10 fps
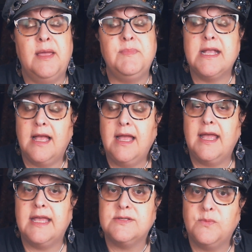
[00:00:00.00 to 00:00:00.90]

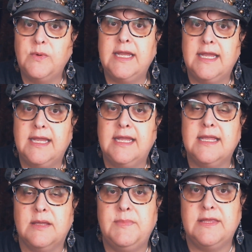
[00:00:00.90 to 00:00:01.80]
because we
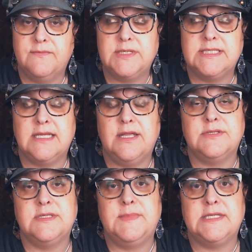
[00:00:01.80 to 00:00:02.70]
can be the voice that
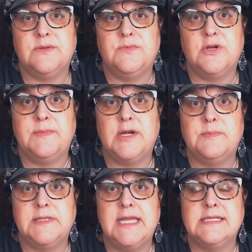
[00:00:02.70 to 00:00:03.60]
goes and makes the world a better
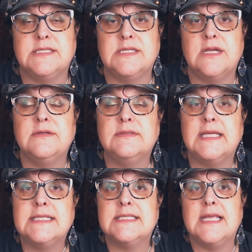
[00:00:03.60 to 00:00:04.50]
place. So
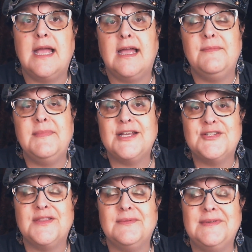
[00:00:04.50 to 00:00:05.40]
let's make
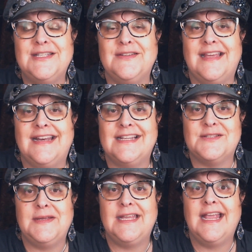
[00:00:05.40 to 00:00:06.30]
sure that we do that as
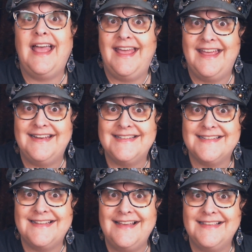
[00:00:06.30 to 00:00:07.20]
we head into
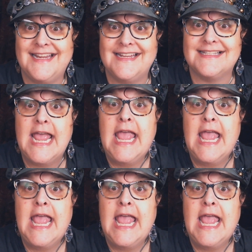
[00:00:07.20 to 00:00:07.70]
the holidays.